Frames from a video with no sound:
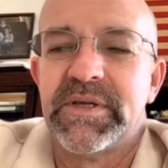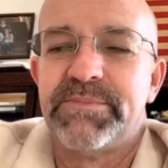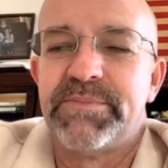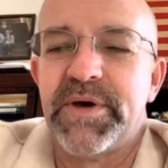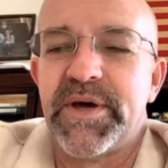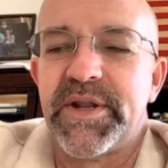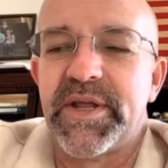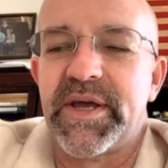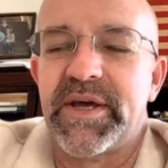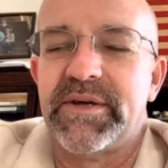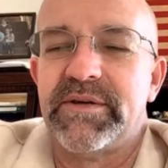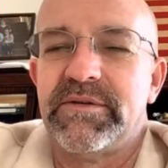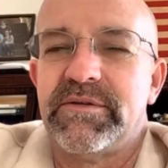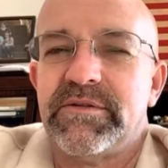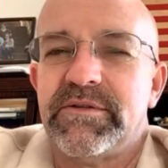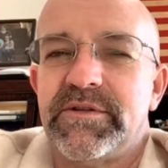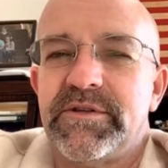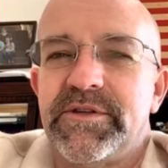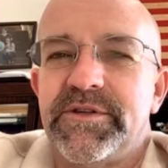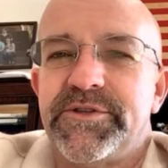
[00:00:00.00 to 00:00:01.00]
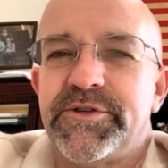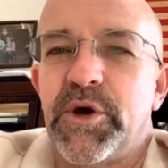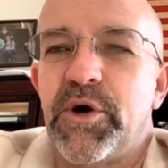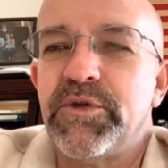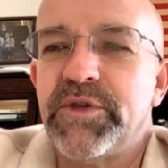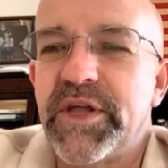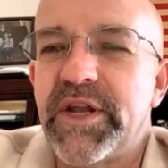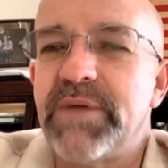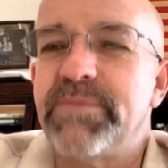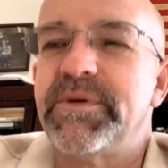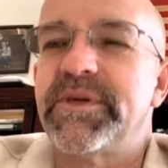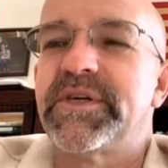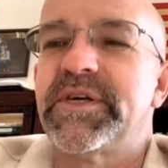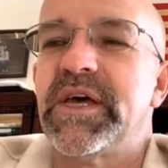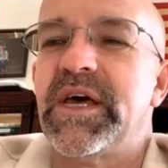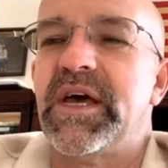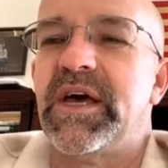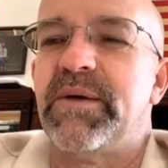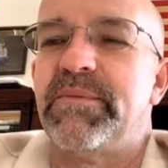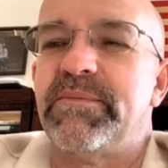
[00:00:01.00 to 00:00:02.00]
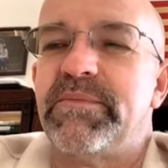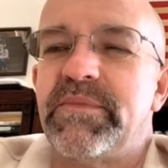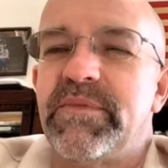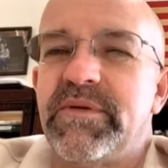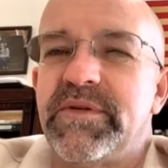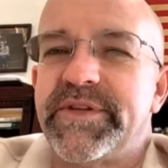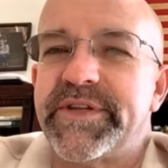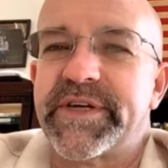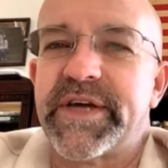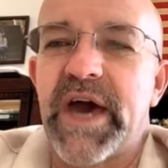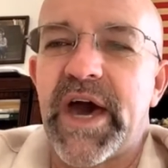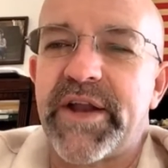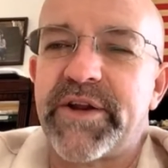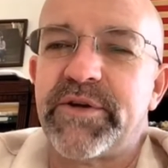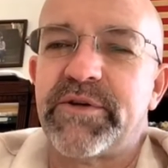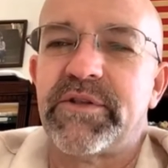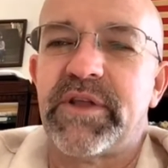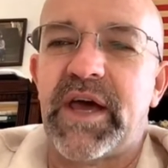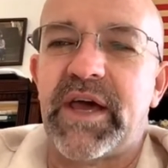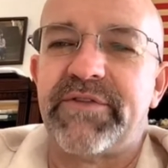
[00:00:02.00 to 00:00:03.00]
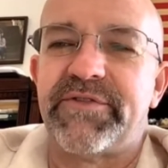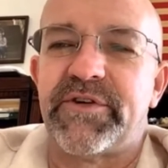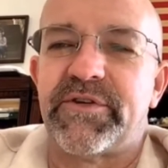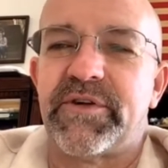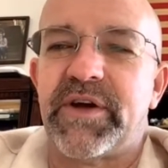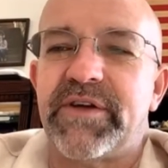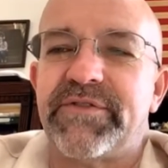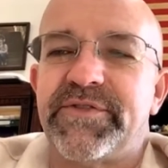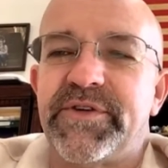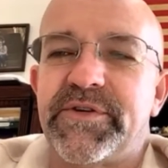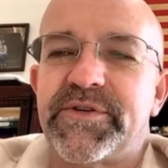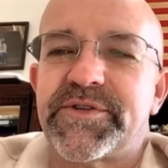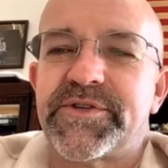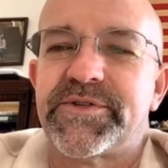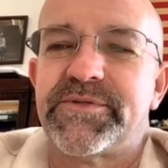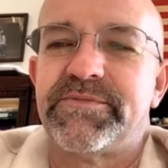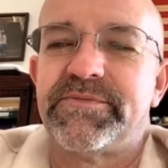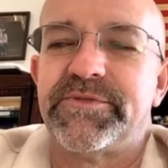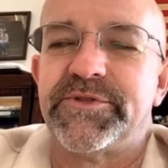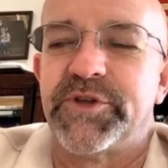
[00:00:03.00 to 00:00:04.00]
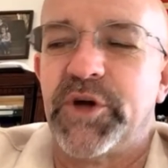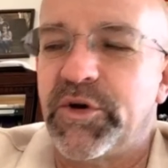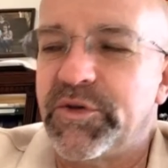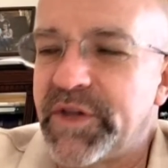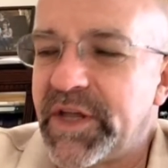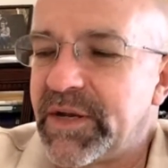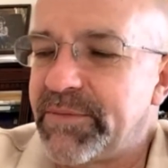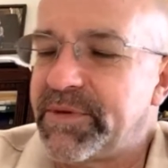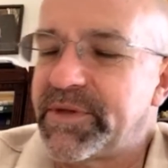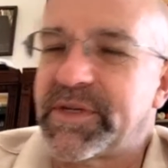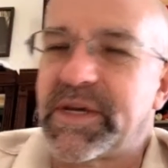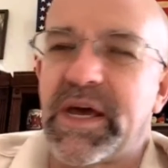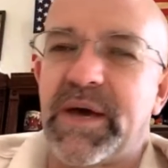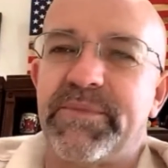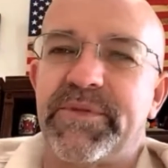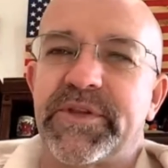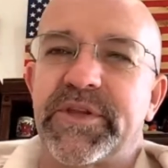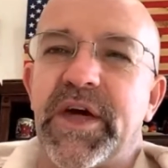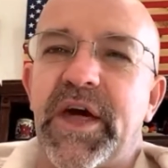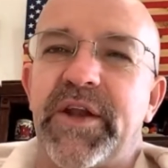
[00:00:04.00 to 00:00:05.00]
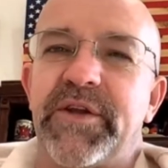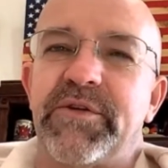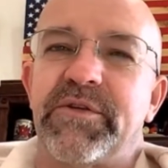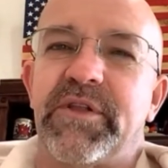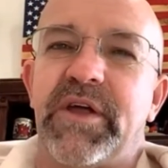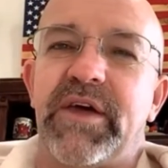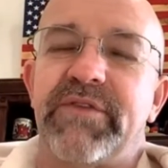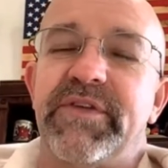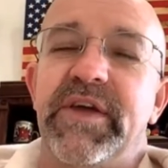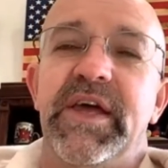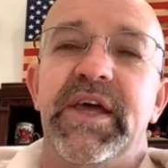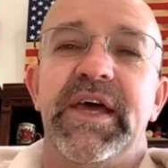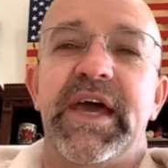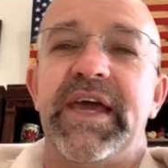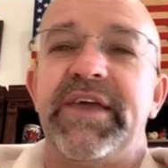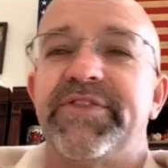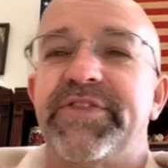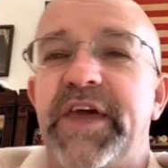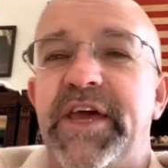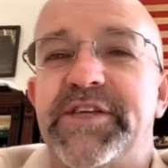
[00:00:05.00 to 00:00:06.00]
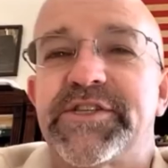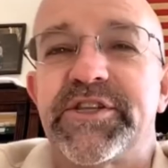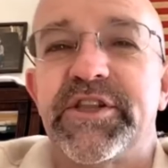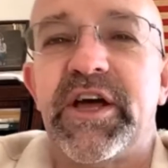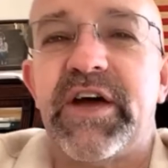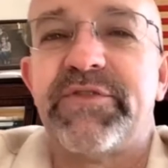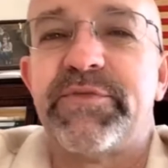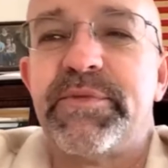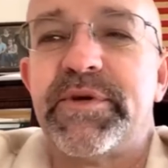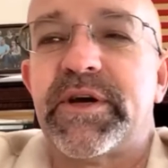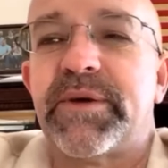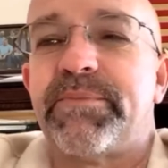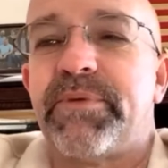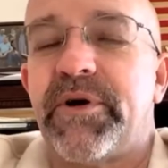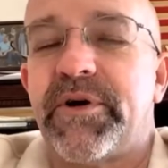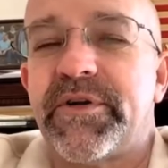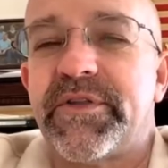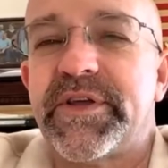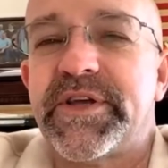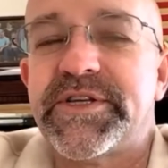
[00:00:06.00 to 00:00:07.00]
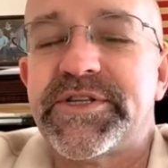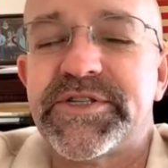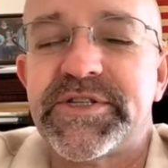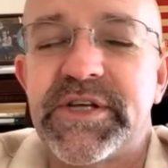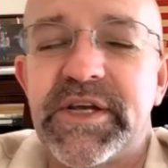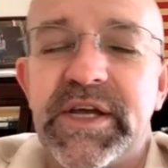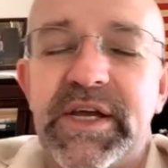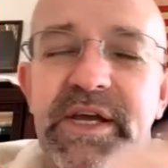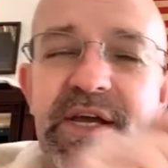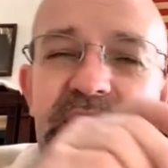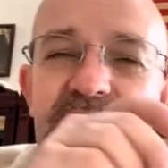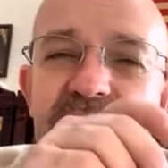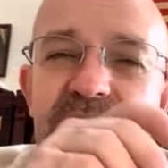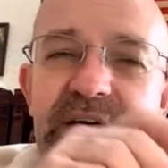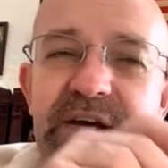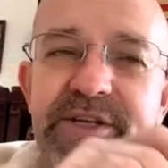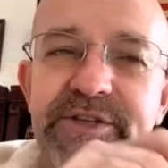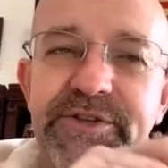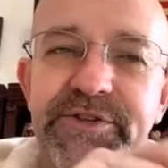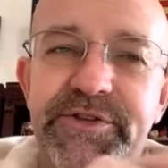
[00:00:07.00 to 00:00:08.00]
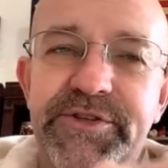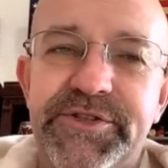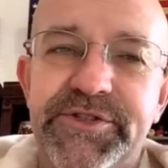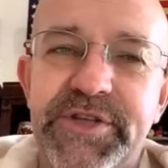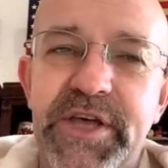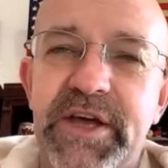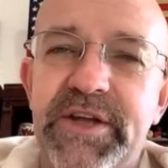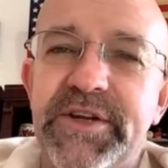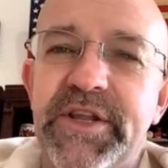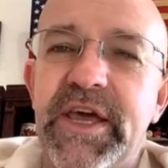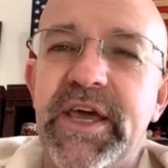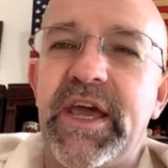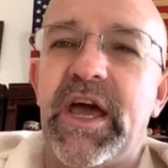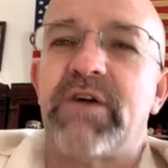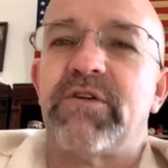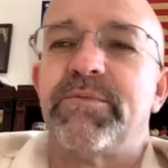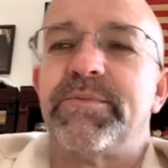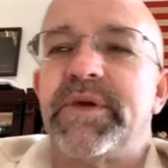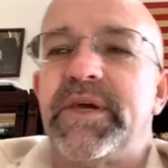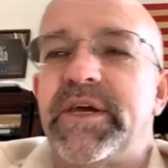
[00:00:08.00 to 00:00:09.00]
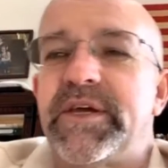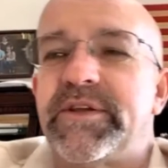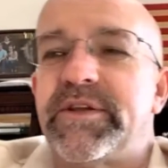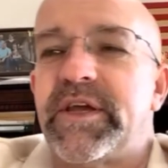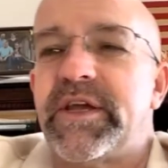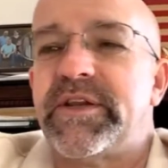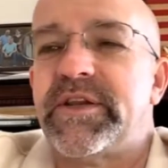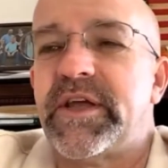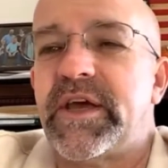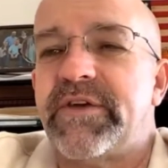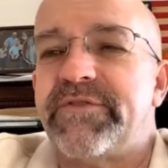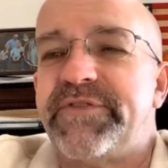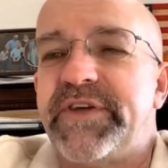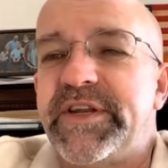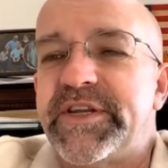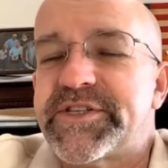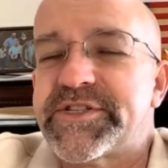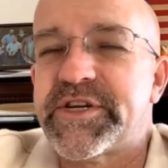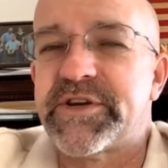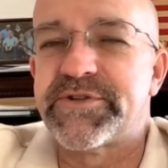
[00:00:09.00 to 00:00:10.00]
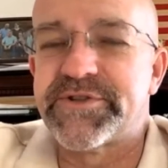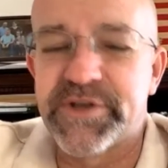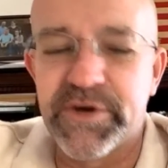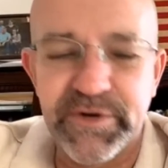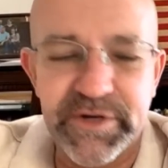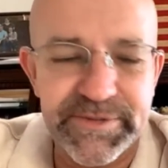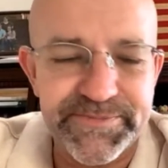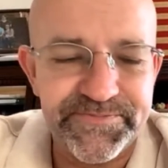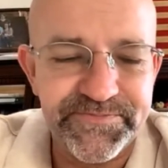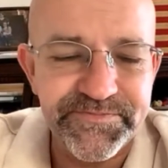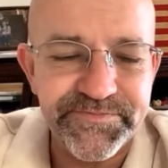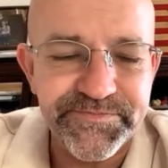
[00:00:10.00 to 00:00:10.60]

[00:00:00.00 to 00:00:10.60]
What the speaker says: But don't let it become the God of your life. All right, folks, don't let it become the God of your life. Hey, thanks a lot for being a part of this. Sunday, I will be in Phoenix, Arizona.